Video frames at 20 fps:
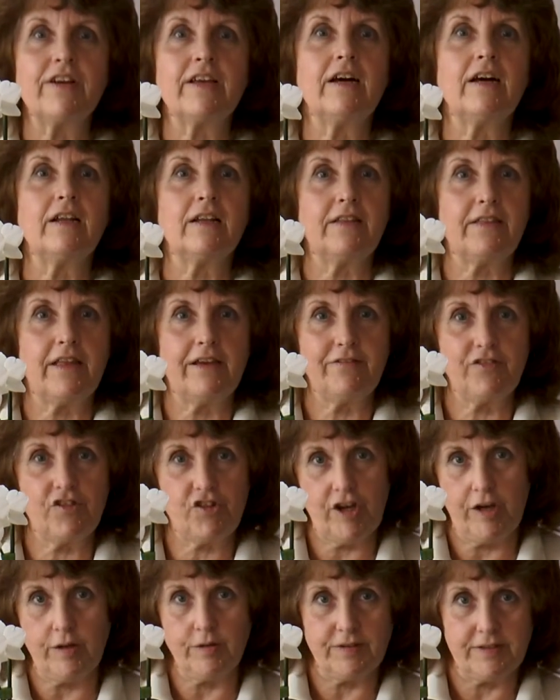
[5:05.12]
colour they've
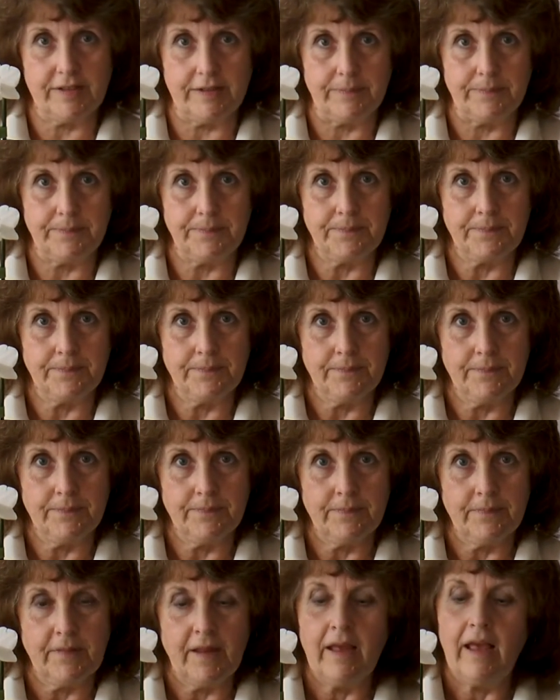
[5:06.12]
chosen.
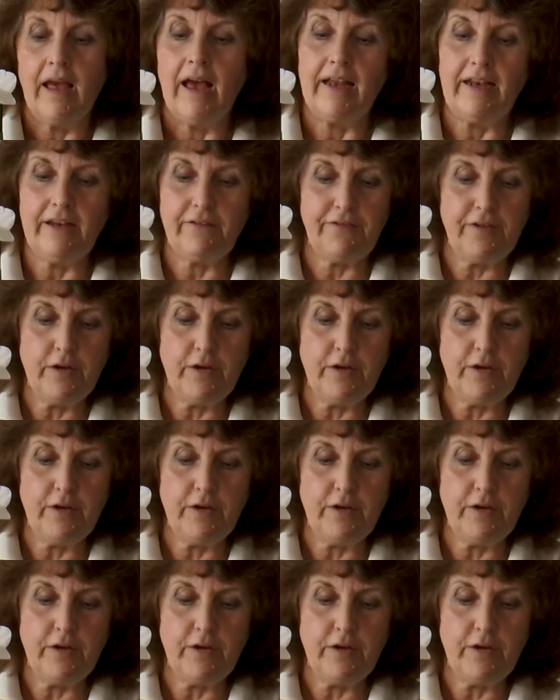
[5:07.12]
And if